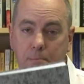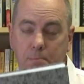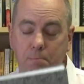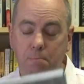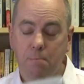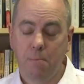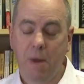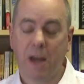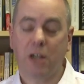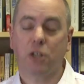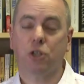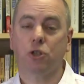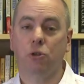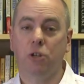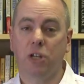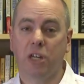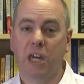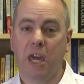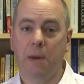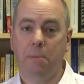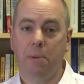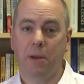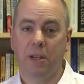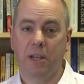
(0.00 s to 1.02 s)
Make sure you
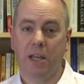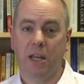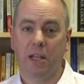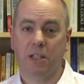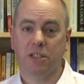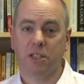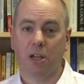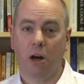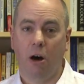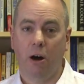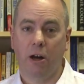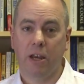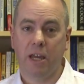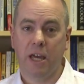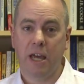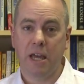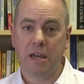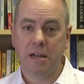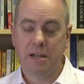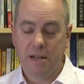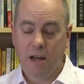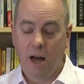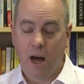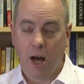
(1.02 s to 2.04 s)
keep it neat and
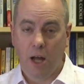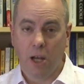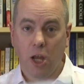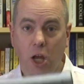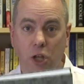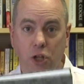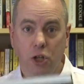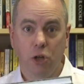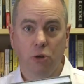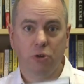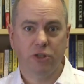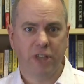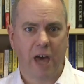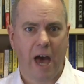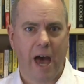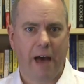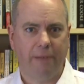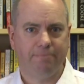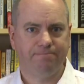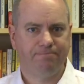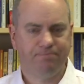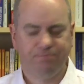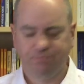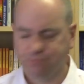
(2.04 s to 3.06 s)
tidy, and use that.